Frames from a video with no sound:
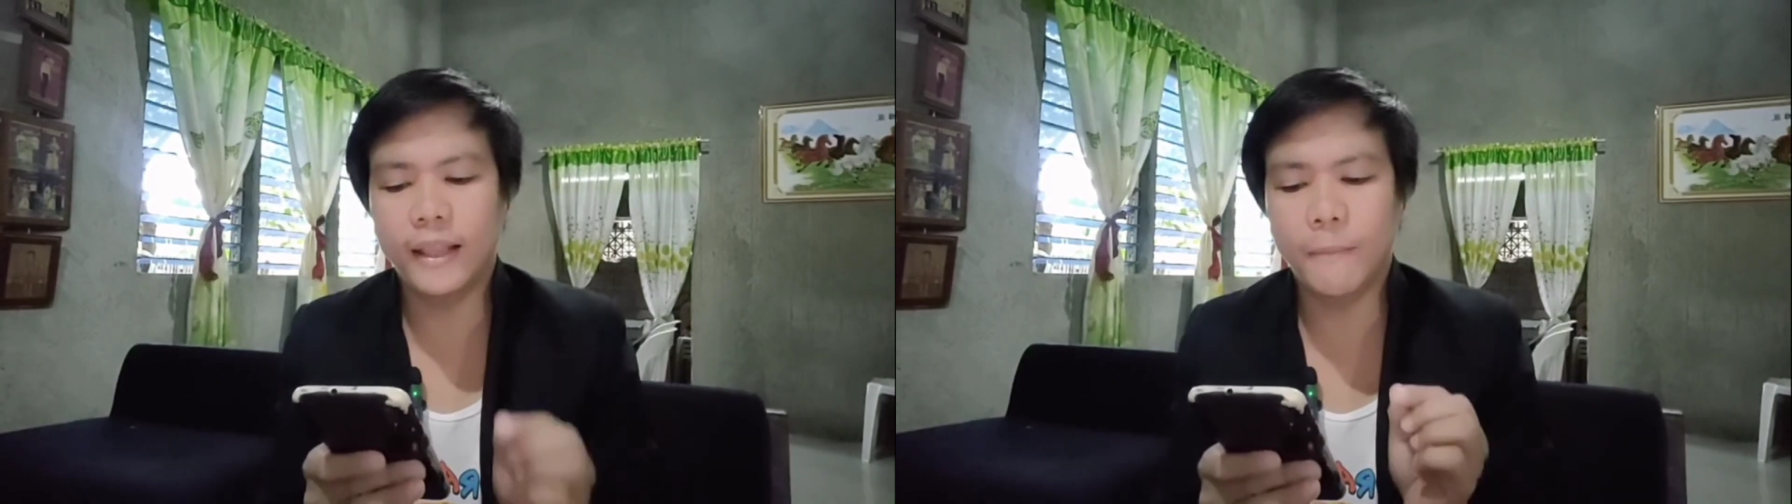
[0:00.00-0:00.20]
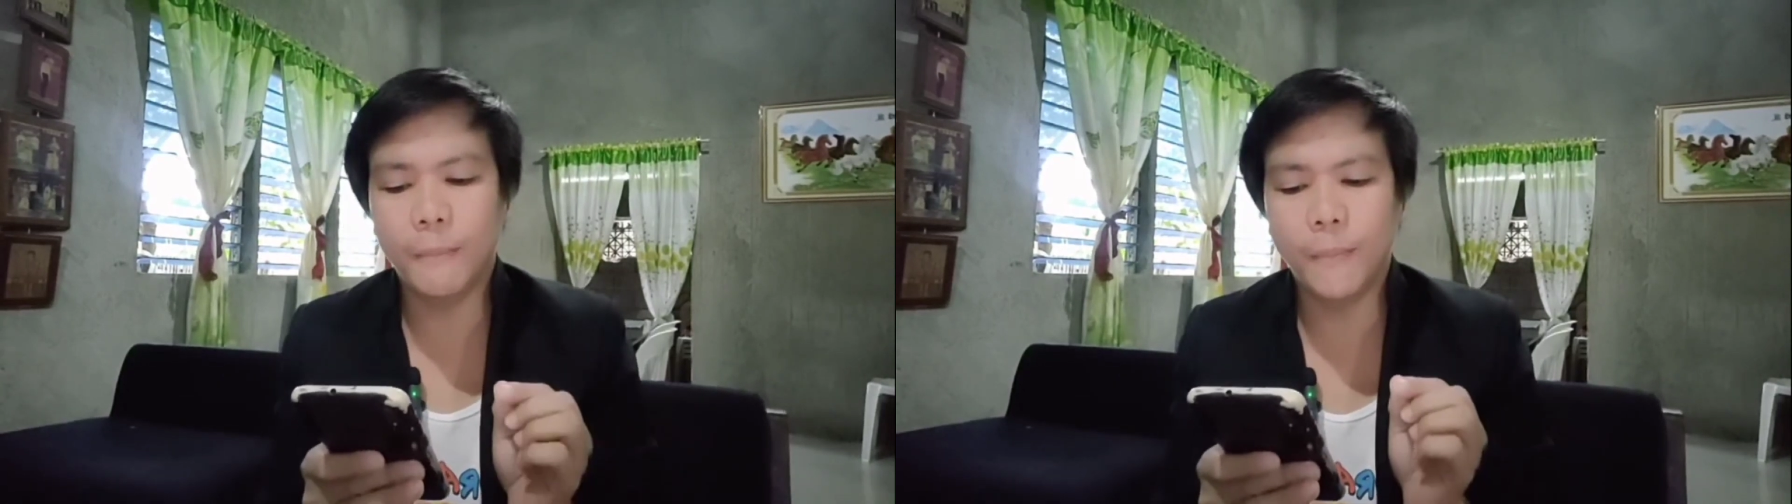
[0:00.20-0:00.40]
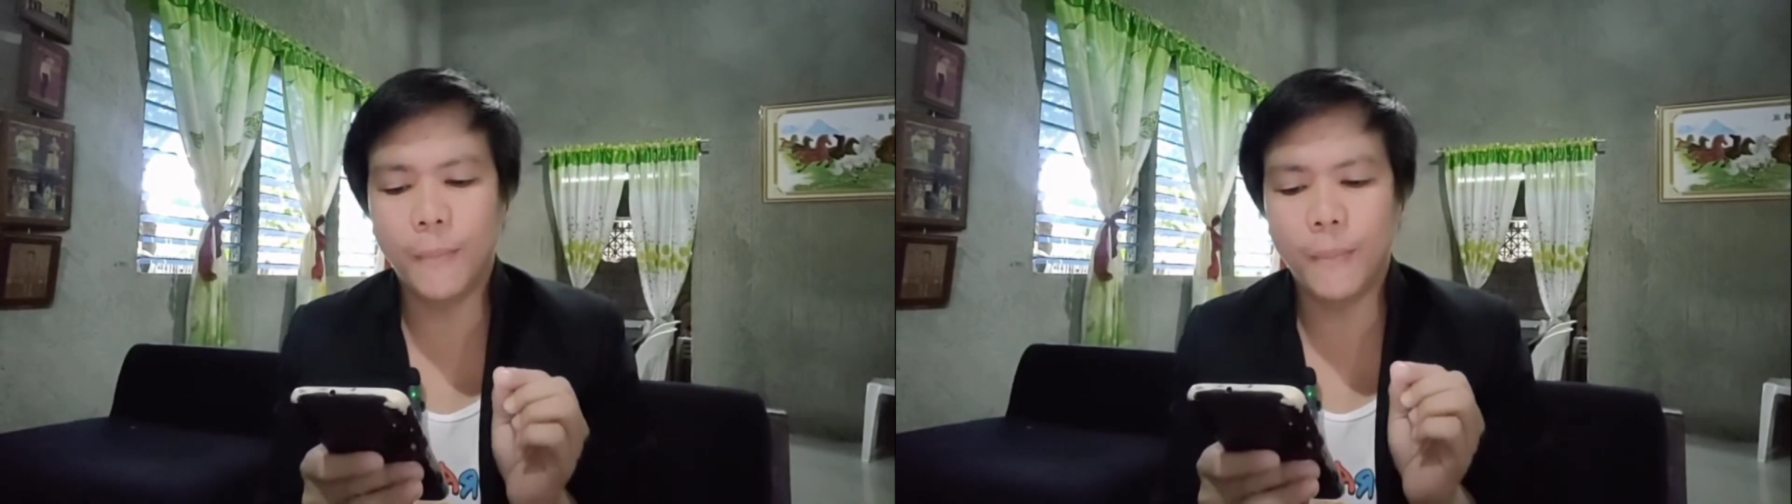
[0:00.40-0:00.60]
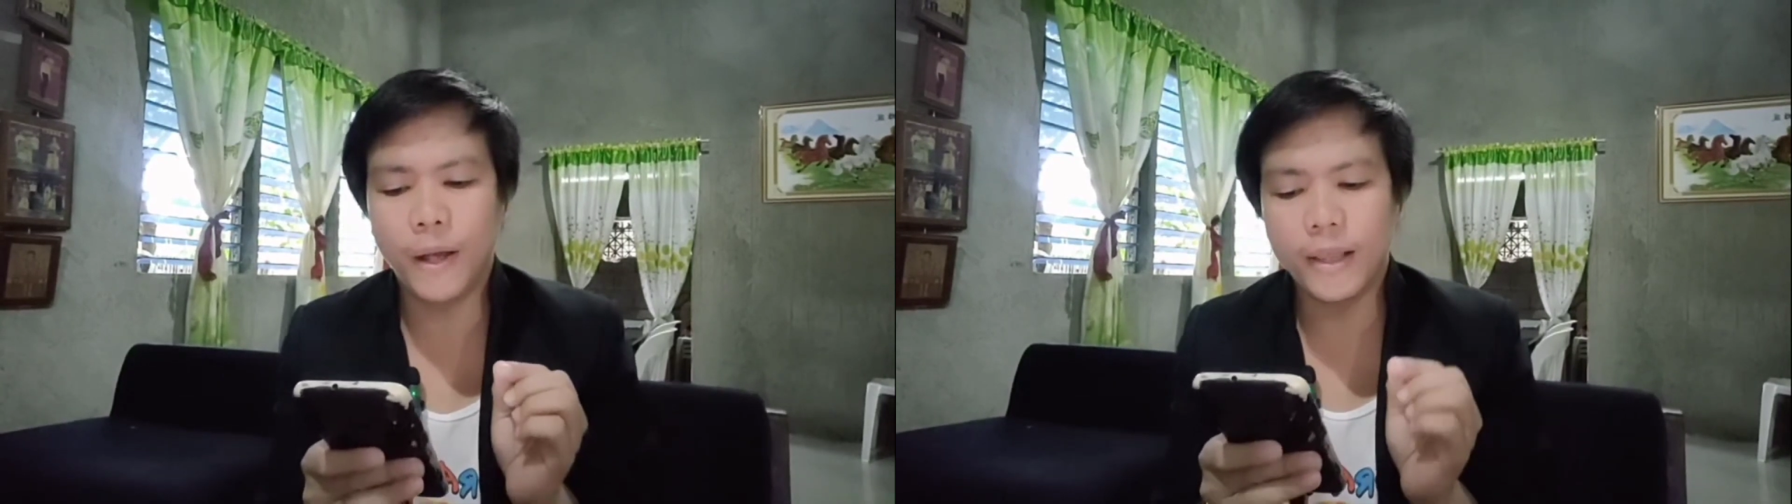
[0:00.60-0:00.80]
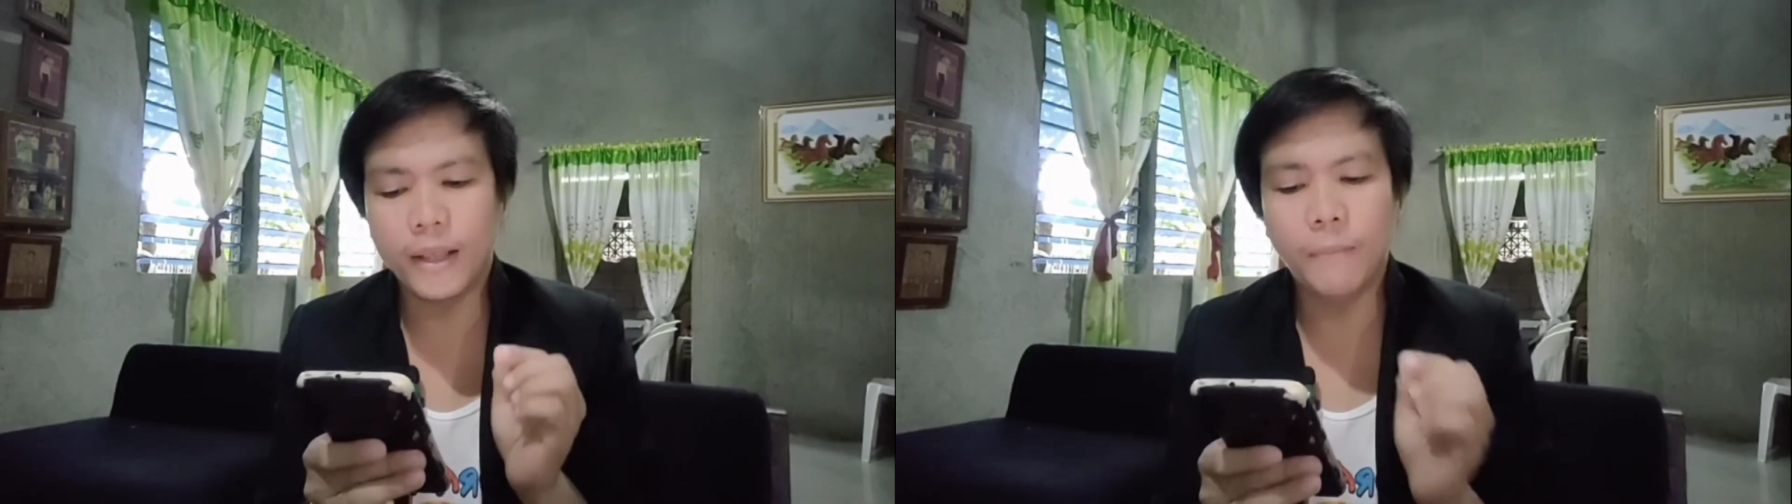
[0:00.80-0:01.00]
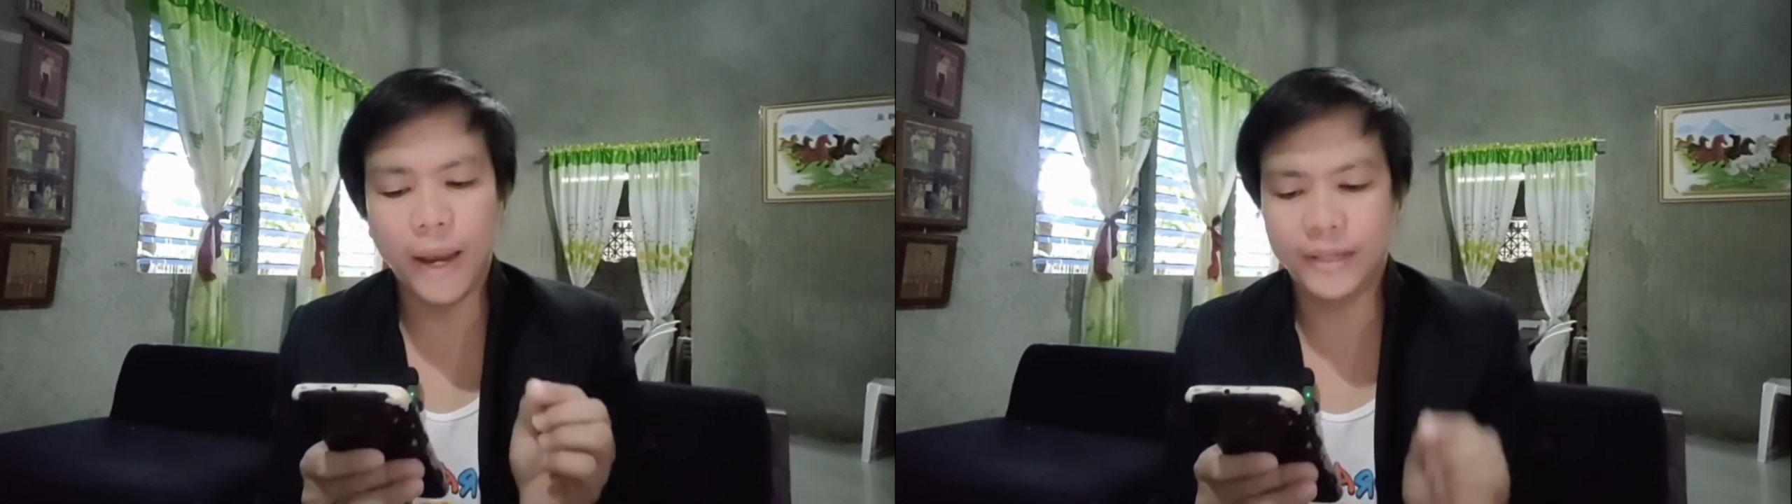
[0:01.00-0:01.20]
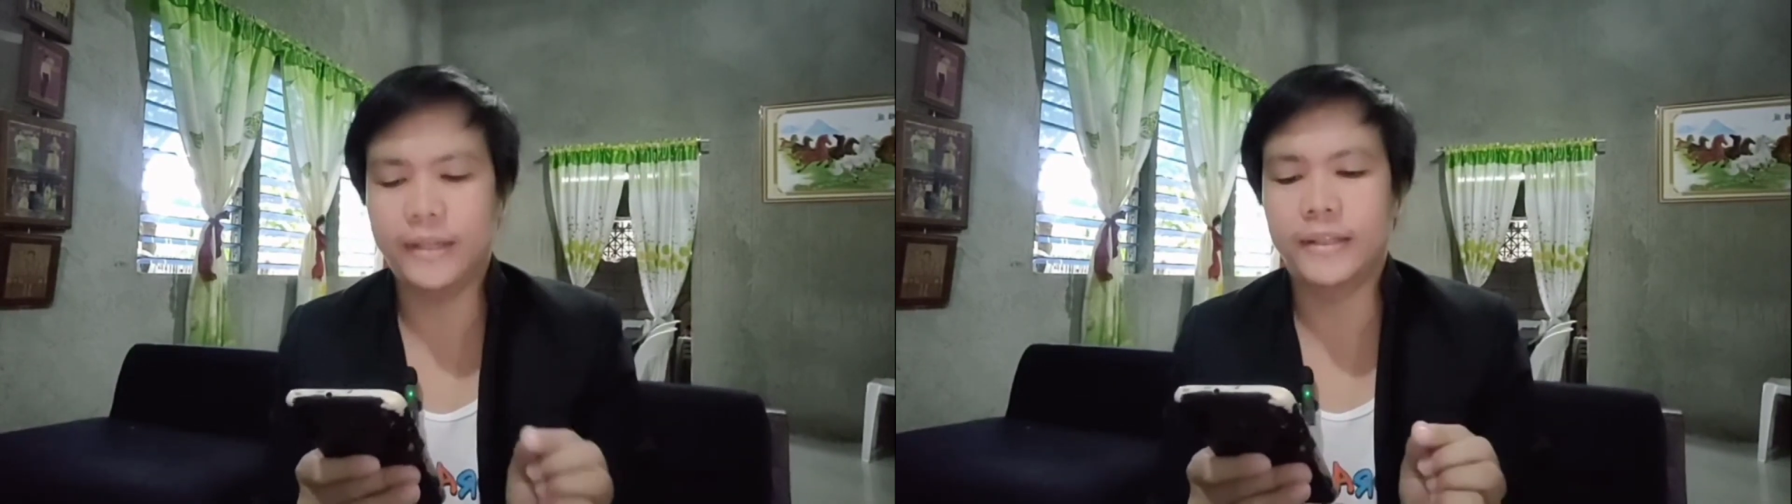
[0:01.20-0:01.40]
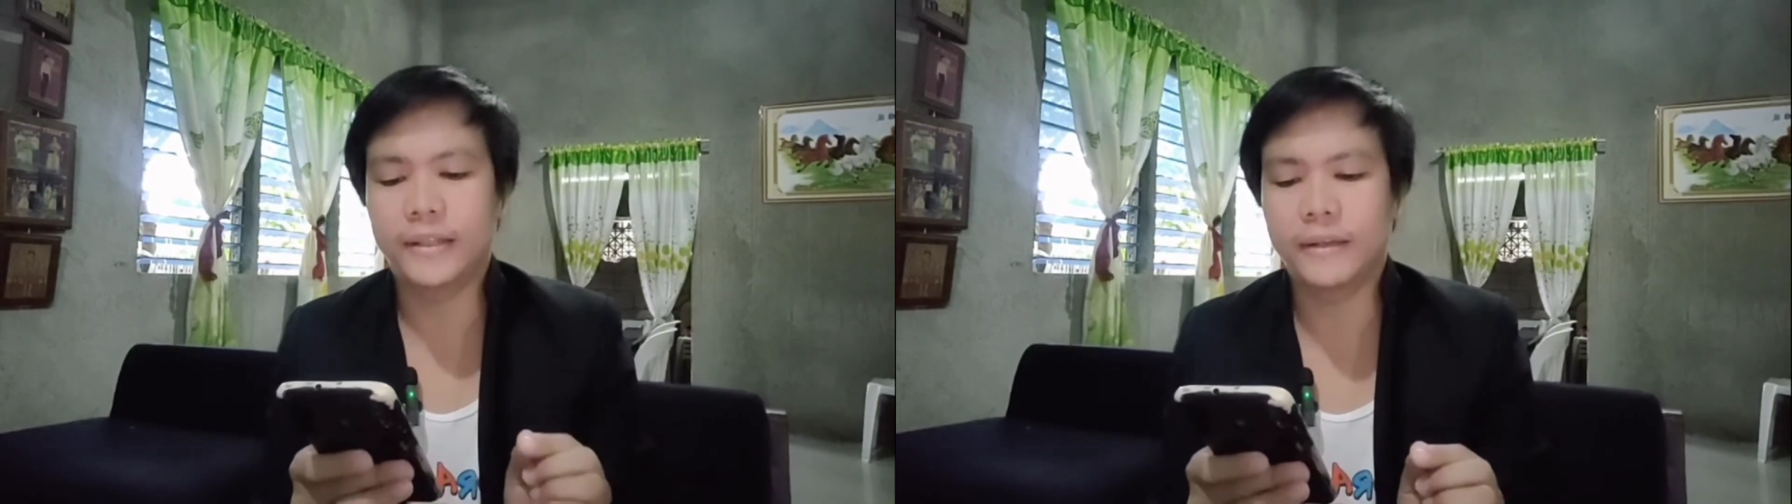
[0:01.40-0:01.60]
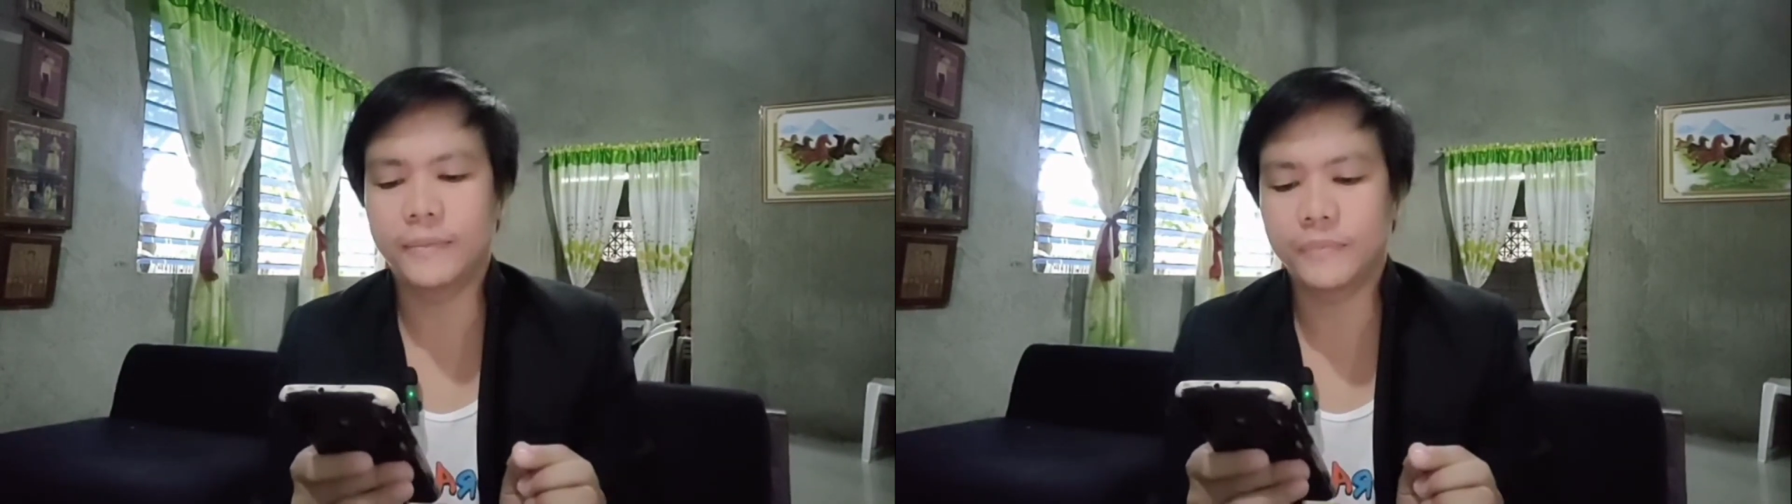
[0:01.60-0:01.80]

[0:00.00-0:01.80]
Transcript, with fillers: the, the message